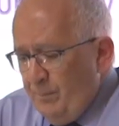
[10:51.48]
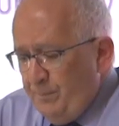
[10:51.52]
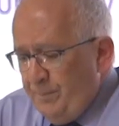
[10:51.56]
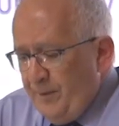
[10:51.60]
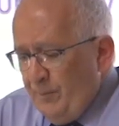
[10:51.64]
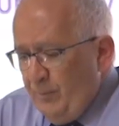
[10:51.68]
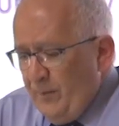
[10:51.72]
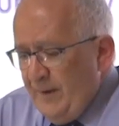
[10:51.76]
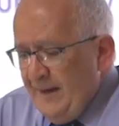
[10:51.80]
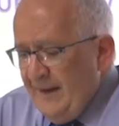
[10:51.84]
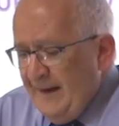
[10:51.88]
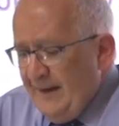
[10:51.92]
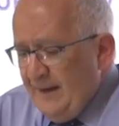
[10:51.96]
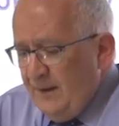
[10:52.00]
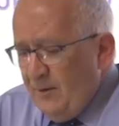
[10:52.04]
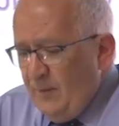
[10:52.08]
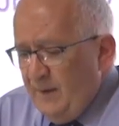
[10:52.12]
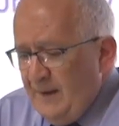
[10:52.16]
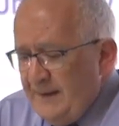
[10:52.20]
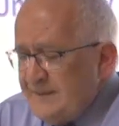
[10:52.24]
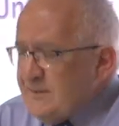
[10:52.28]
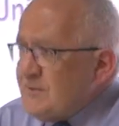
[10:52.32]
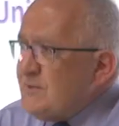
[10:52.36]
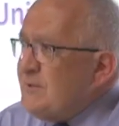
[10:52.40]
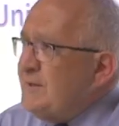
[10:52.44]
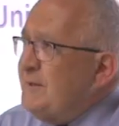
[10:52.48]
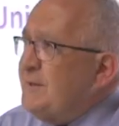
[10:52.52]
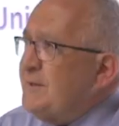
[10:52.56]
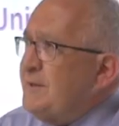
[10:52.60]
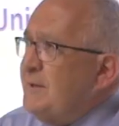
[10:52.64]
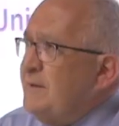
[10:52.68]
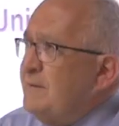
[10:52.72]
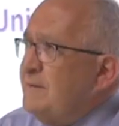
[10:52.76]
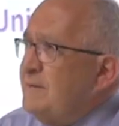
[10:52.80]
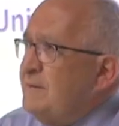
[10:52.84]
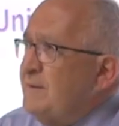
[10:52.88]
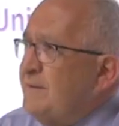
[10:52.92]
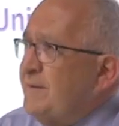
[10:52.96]
But we are quite
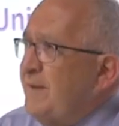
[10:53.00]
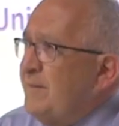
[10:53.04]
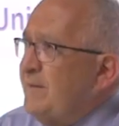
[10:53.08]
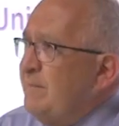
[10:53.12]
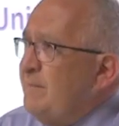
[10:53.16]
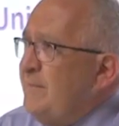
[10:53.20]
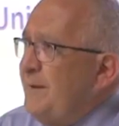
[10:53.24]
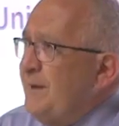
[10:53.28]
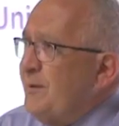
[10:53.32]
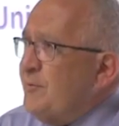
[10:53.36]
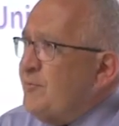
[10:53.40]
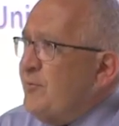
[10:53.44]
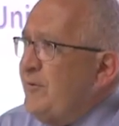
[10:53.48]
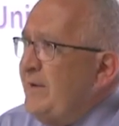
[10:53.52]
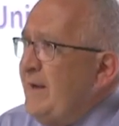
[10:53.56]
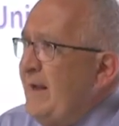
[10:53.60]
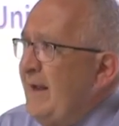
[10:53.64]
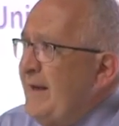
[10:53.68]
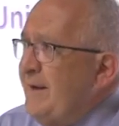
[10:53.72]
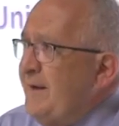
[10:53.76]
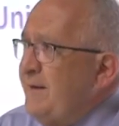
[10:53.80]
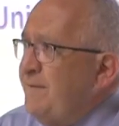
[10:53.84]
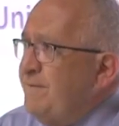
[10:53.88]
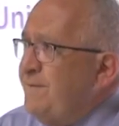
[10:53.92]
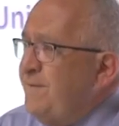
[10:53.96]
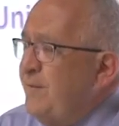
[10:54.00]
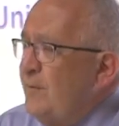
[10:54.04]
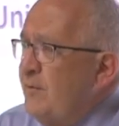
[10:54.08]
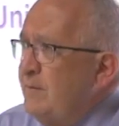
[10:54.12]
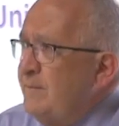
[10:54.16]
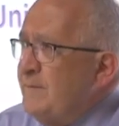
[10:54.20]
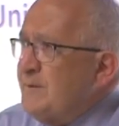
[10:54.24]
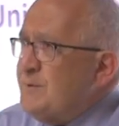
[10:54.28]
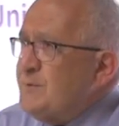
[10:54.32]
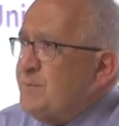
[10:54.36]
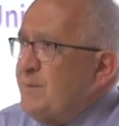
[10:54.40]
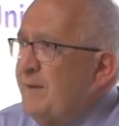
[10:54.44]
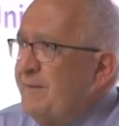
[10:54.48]
certain that the military had
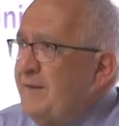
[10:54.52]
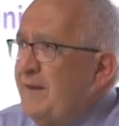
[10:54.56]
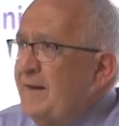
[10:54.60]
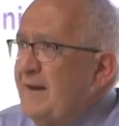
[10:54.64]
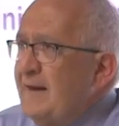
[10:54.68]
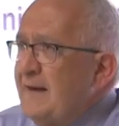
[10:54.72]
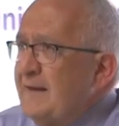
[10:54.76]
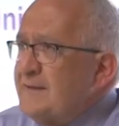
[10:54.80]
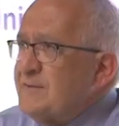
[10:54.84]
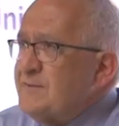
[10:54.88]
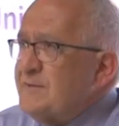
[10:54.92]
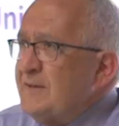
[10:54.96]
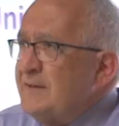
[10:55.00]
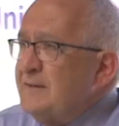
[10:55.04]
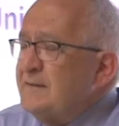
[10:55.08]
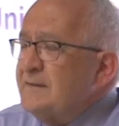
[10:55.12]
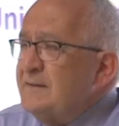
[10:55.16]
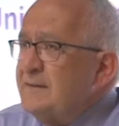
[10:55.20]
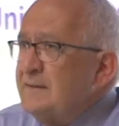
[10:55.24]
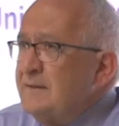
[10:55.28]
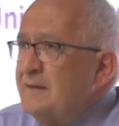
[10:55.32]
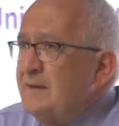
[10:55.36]
informants within ARSA